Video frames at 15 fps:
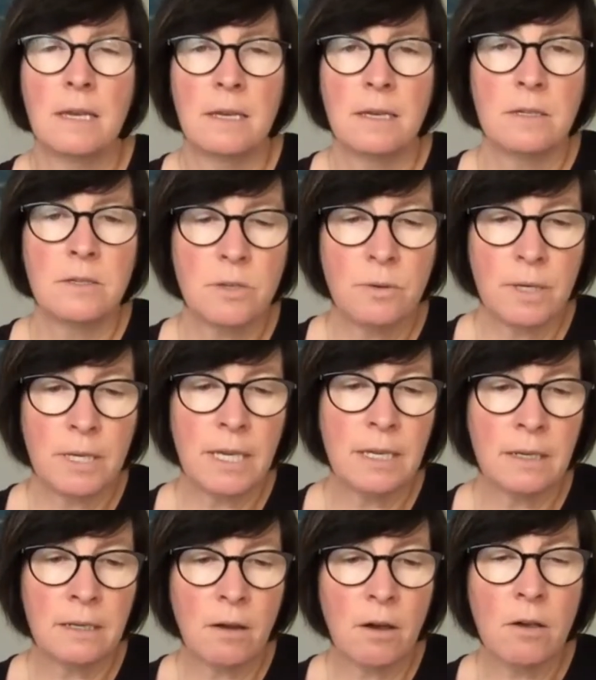So it
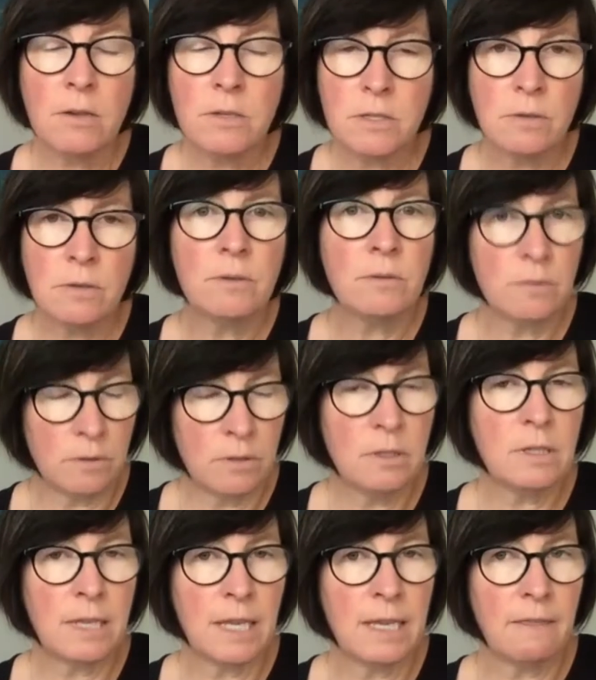can also look
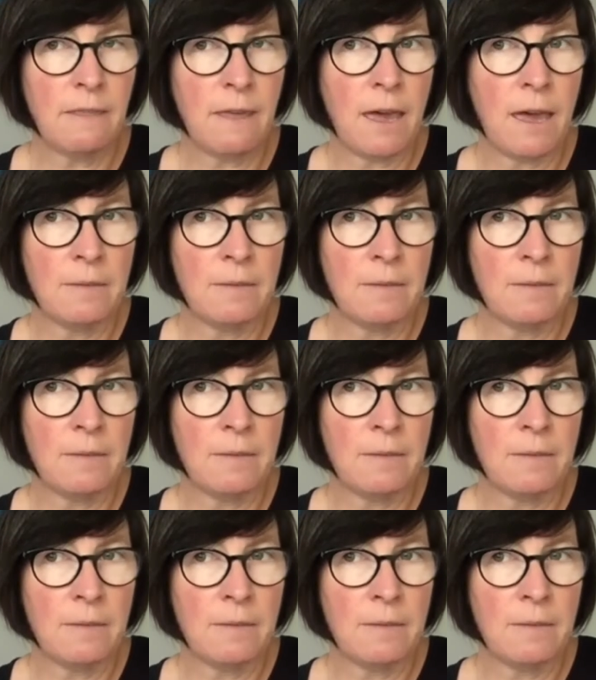like that.